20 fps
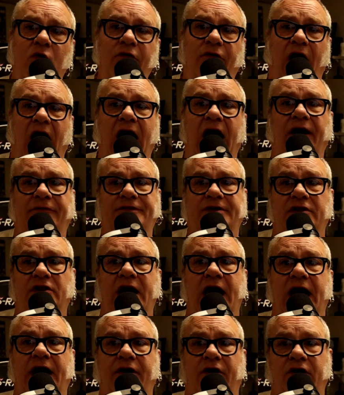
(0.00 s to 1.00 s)
with Hofta
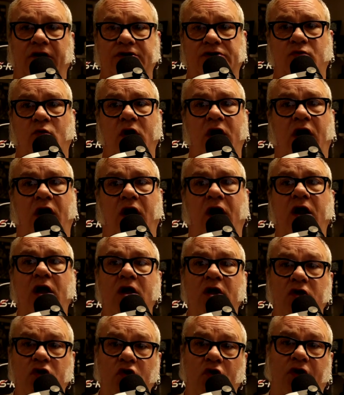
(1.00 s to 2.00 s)
ladders, where
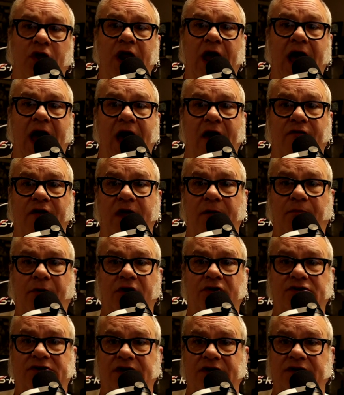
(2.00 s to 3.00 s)
you could have a
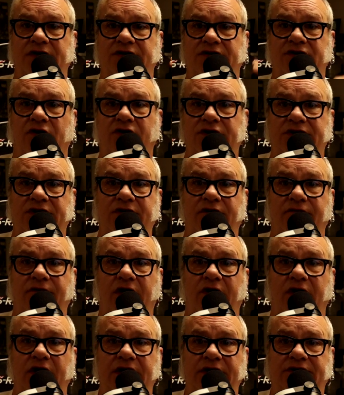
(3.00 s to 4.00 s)
piercing that starts at the
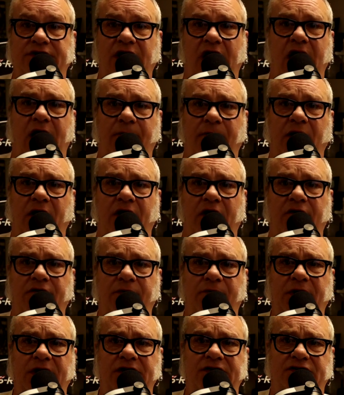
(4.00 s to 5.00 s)
very top of
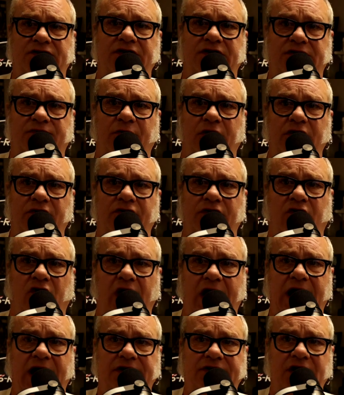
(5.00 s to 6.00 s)
the penis, just below the
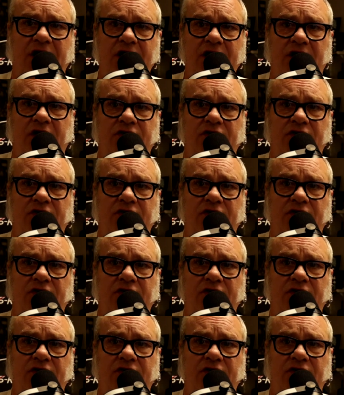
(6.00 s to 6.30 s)
glands,